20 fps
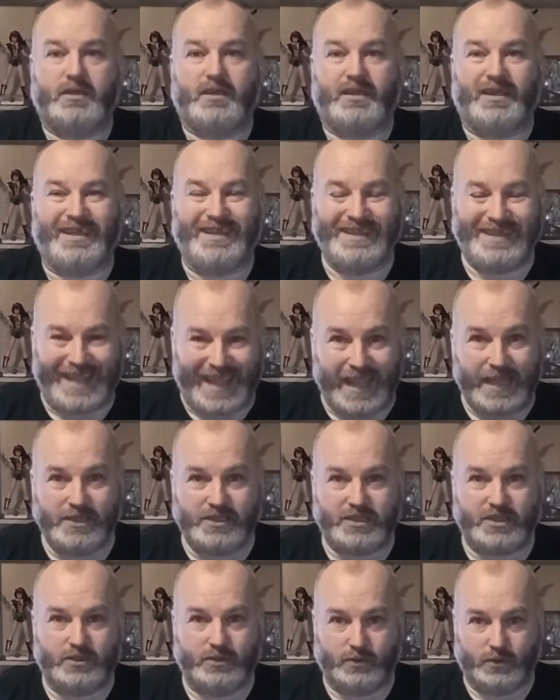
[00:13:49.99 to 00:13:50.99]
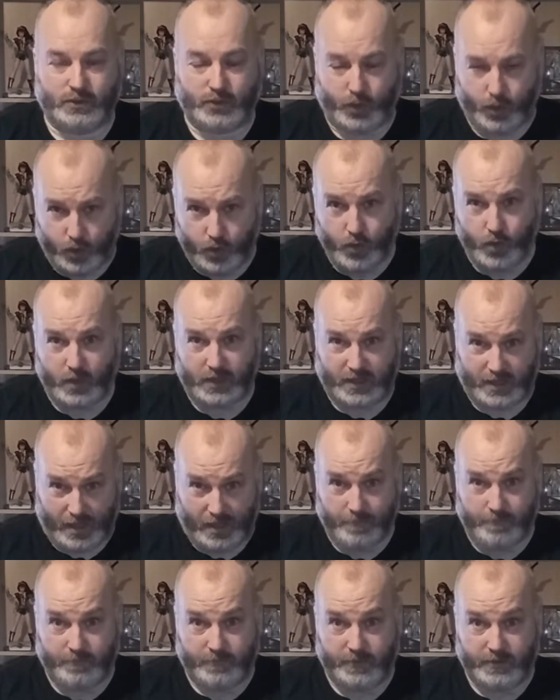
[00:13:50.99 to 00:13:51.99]
intentional coup
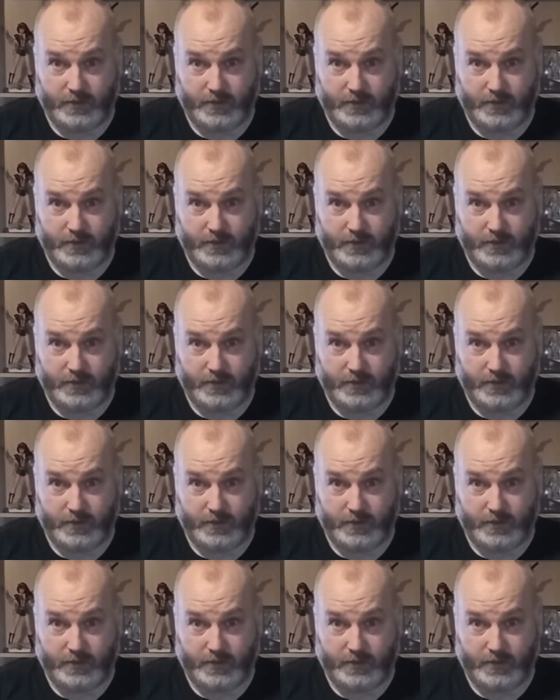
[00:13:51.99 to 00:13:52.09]
attempt.